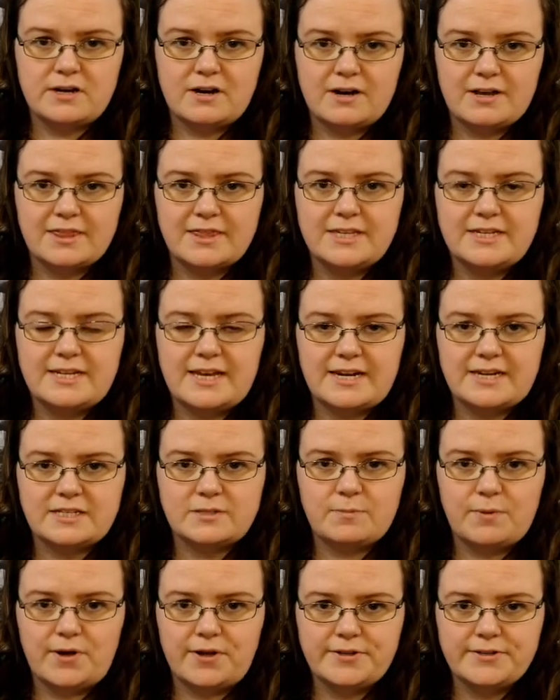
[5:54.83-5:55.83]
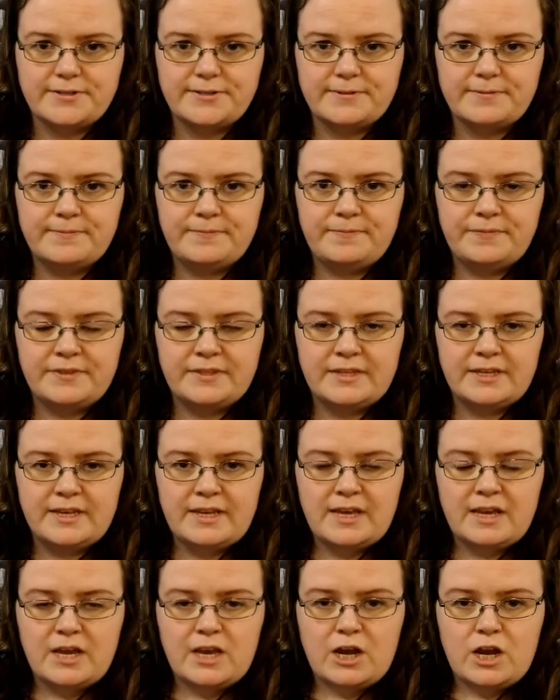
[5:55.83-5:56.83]
on the tennis balls.
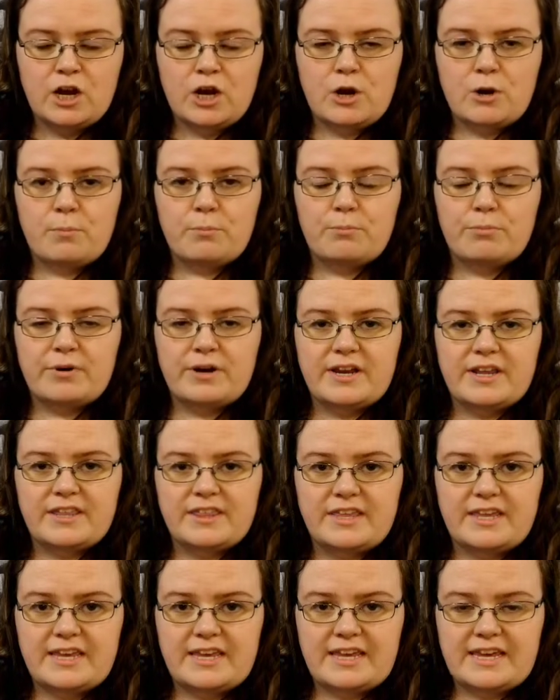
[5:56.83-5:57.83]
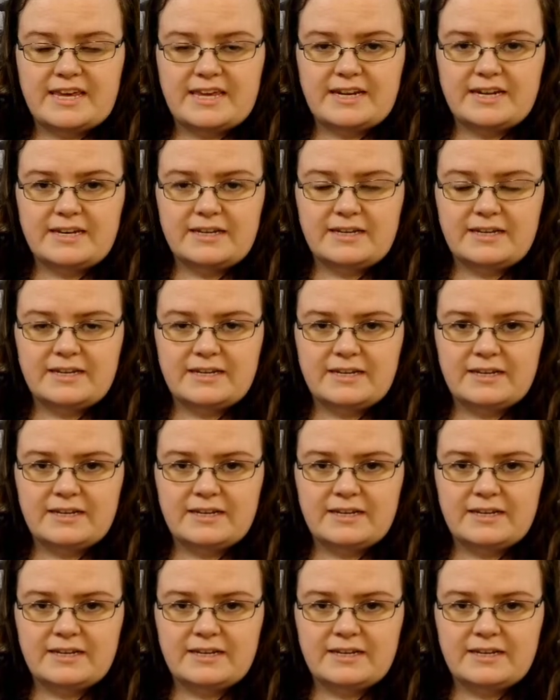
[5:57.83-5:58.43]
Breathe in